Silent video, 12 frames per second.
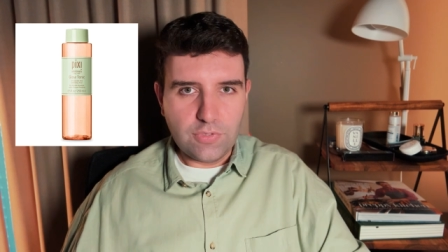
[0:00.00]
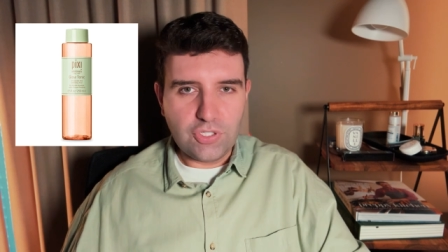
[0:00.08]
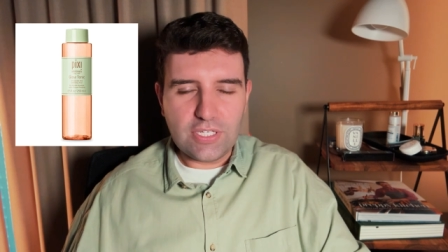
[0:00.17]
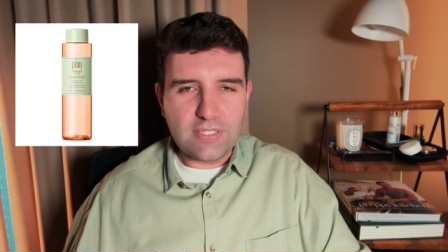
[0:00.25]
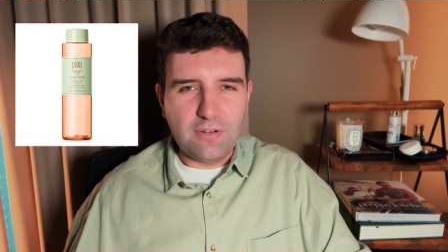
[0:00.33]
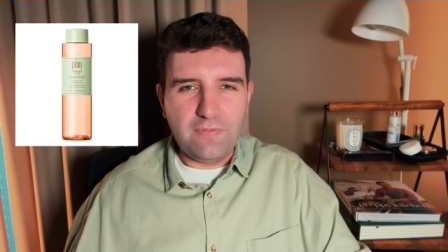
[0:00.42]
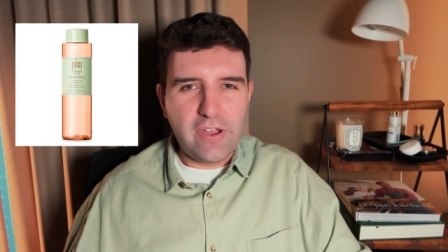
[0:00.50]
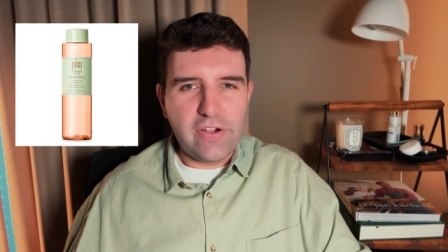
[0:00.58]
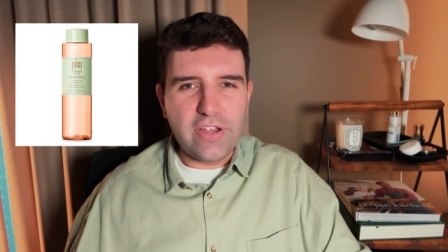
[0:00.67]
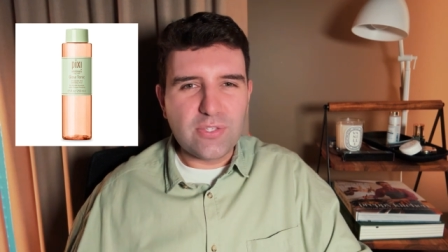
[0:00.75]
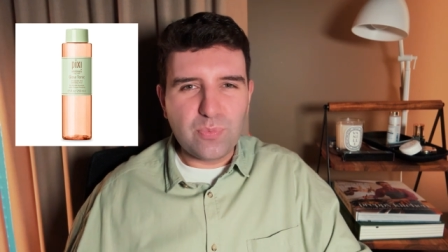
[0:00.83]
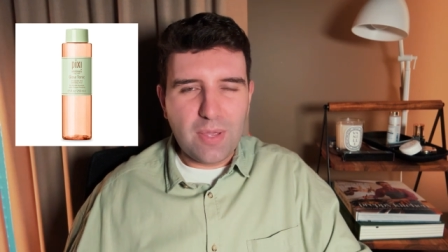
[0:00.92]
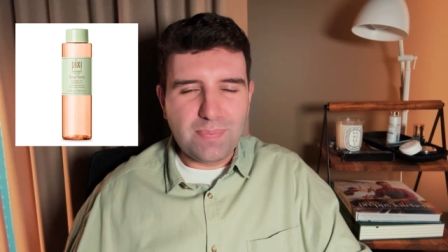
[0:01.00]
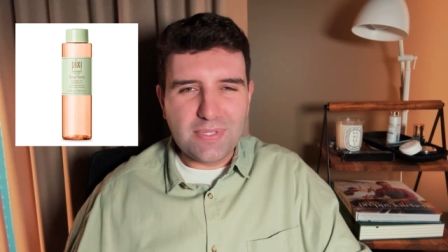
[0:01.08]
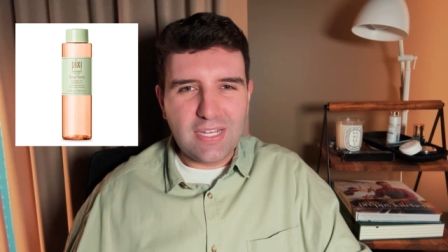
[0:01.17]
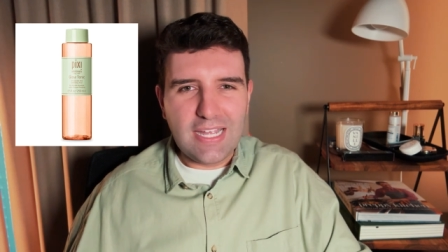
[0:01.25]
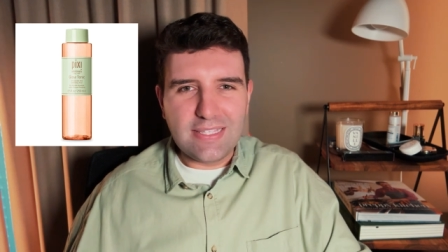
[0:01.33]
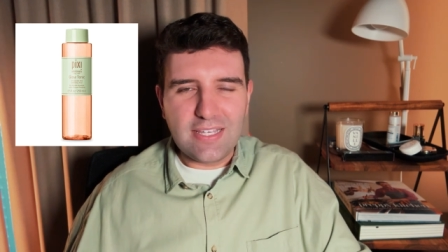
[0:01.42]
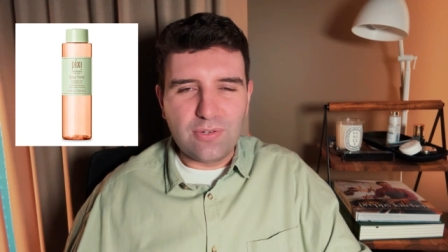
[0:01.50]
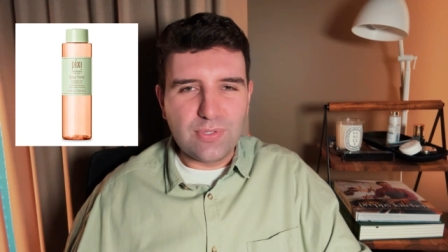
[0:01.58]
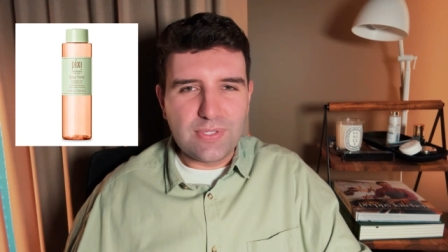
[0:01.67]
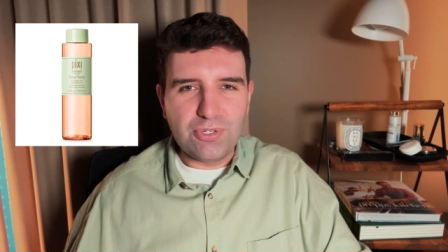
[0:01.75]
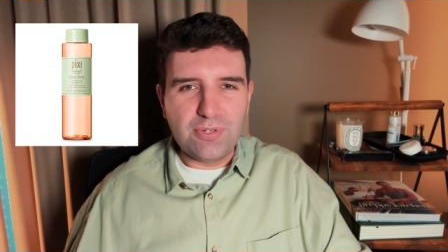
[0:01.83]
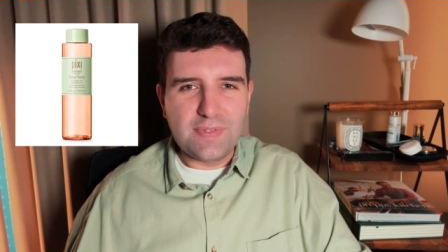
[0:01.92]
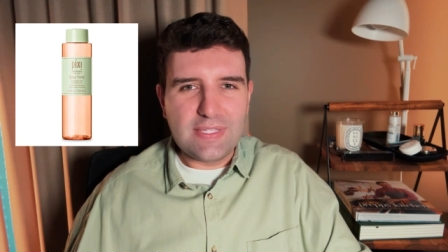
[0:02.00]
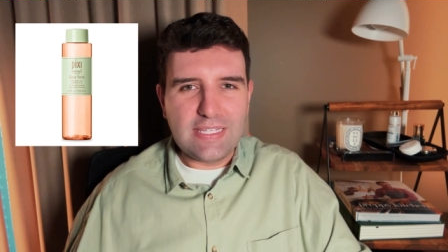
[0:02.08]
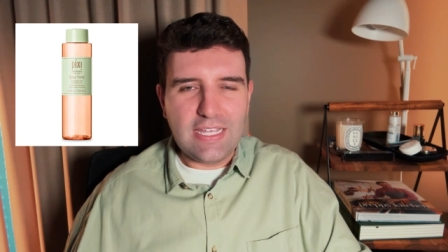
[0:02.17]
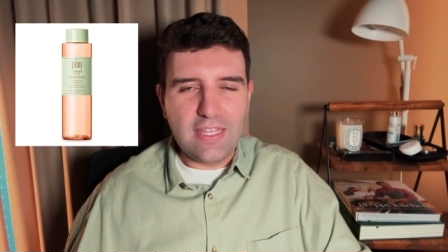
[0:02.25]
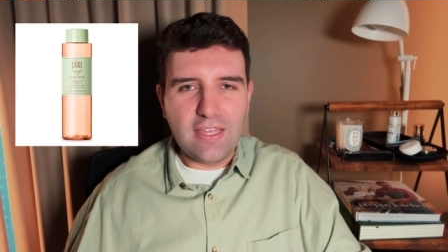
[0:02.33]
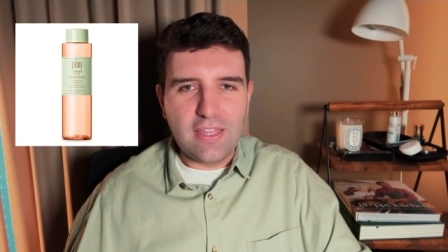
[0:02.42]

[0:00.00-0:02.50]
Just on various websites, I could sort of see